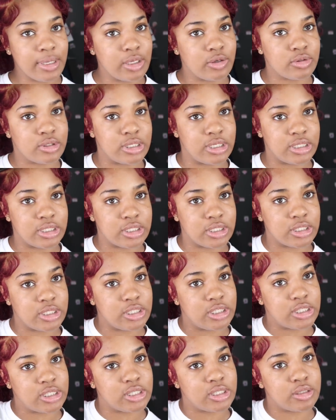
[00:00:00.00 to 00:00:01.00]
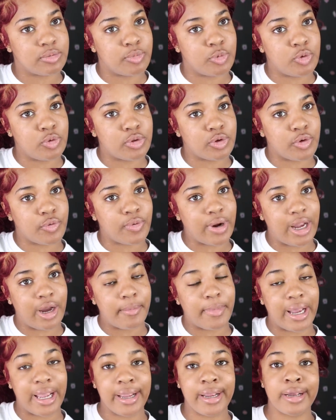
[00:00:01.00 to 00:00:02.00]
using this to just smooth
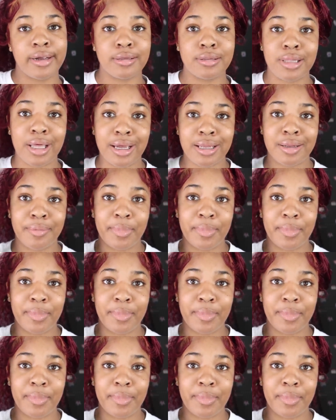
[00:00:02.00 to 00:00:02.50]
around my hairline